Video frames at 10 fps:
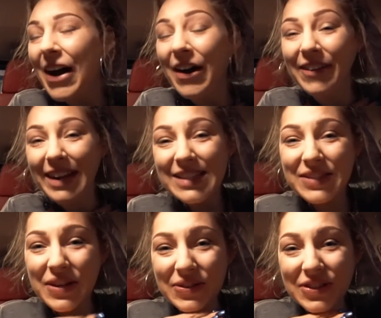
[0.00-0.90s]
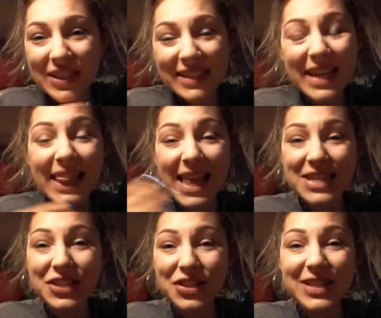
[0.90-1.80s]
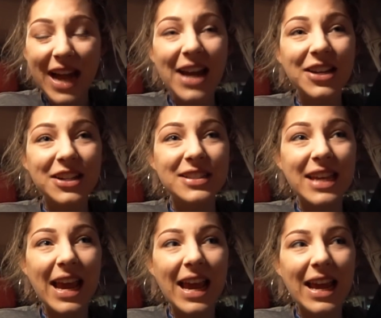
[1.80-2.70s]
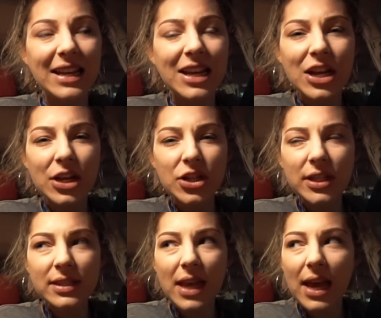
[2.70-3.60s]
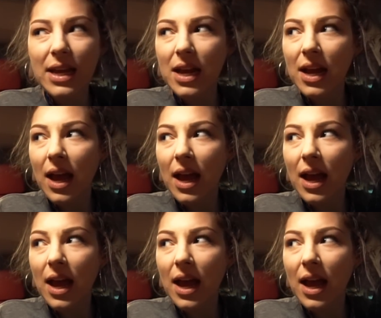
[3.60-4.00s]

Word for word: All right, so she said Lester's Diner's and she said